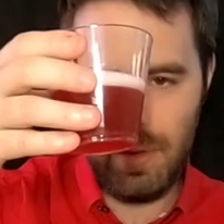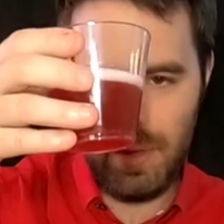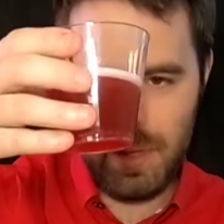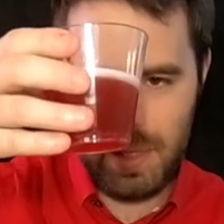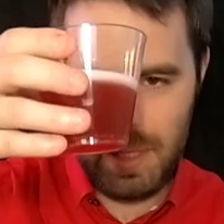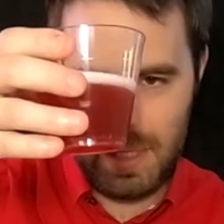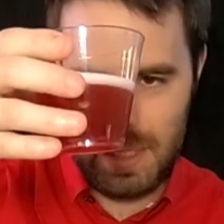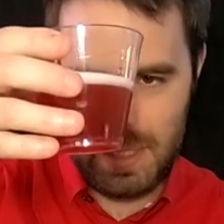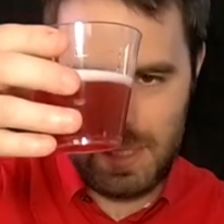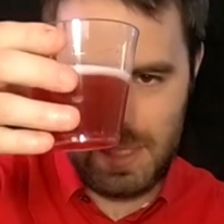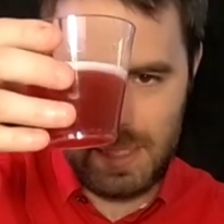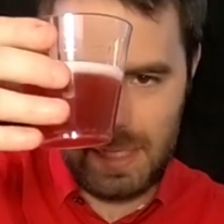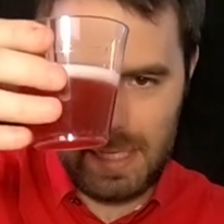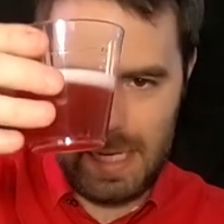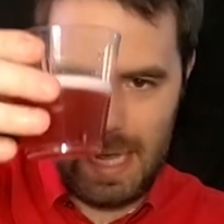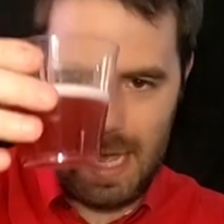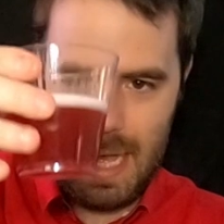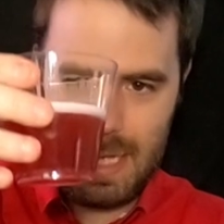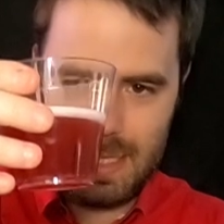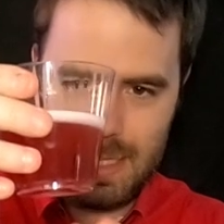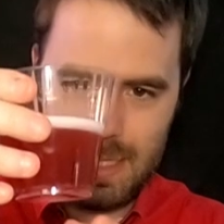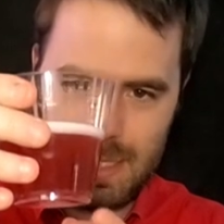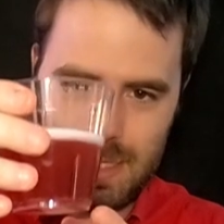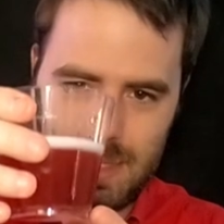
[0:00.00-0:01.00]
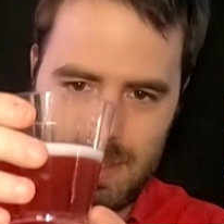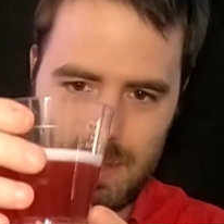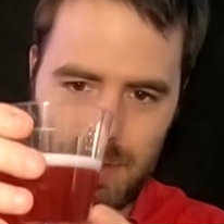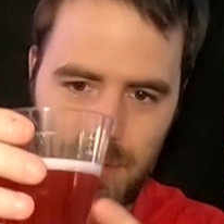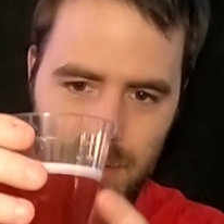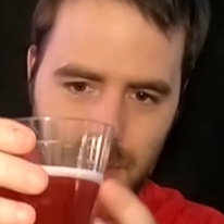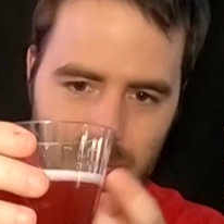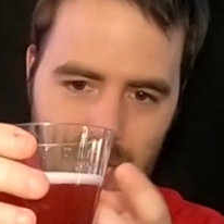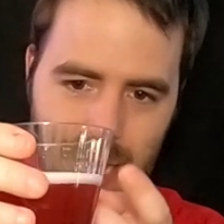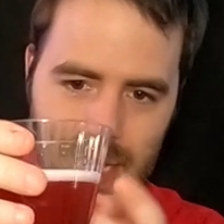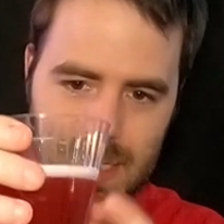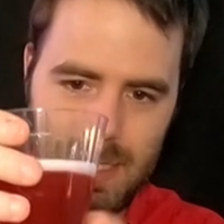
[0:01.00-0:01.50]
Look at this, the gas is
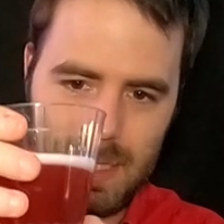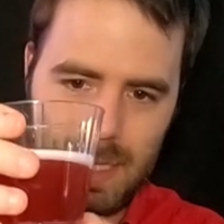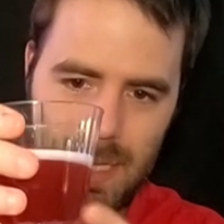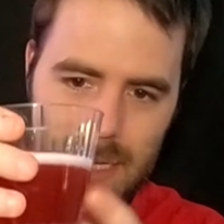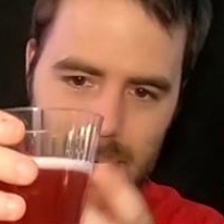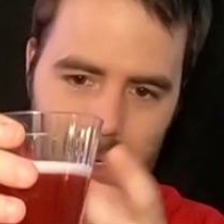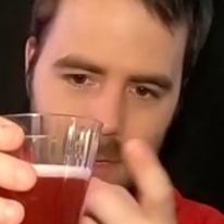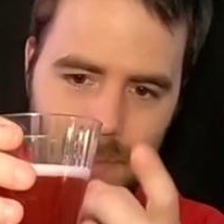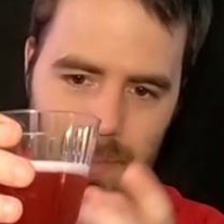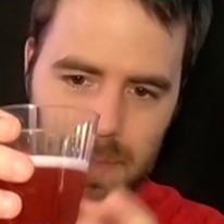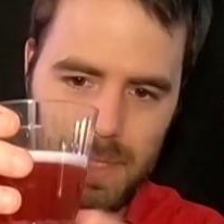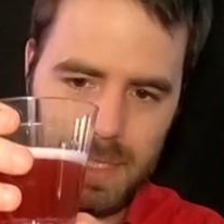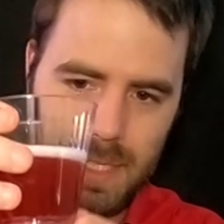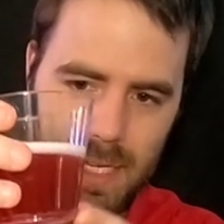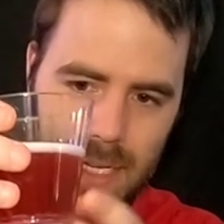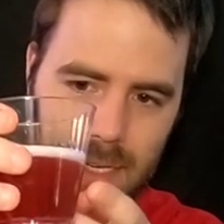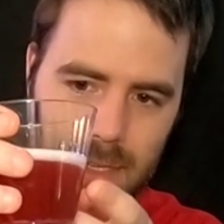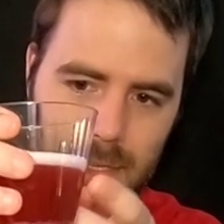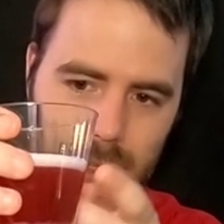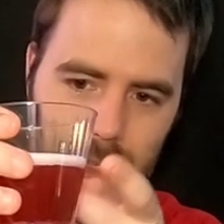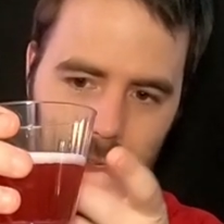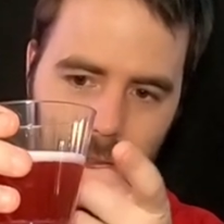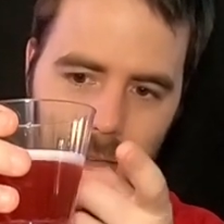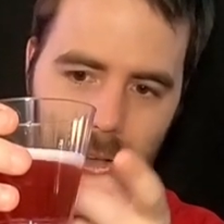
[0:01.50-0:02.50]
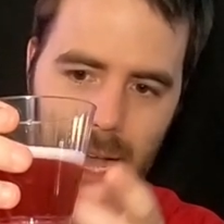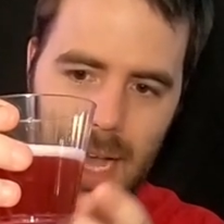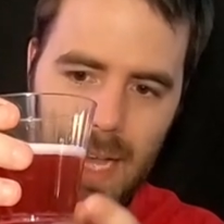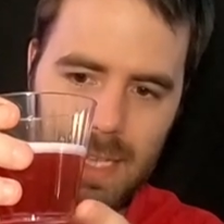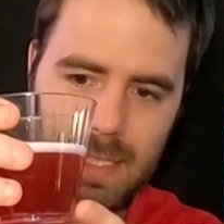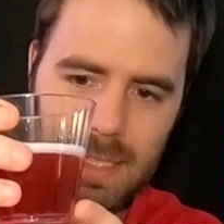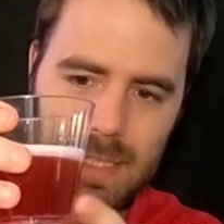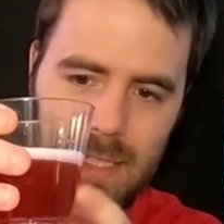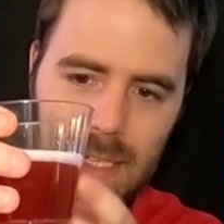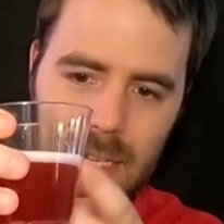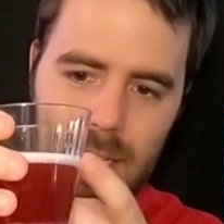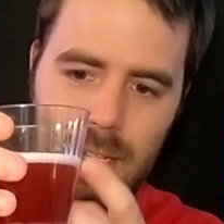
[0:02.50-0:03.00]
still cascading up the side of the
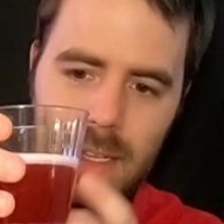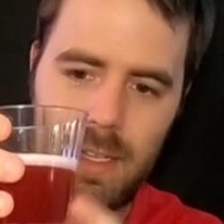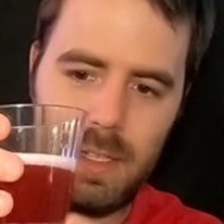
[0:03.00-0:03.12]
glass.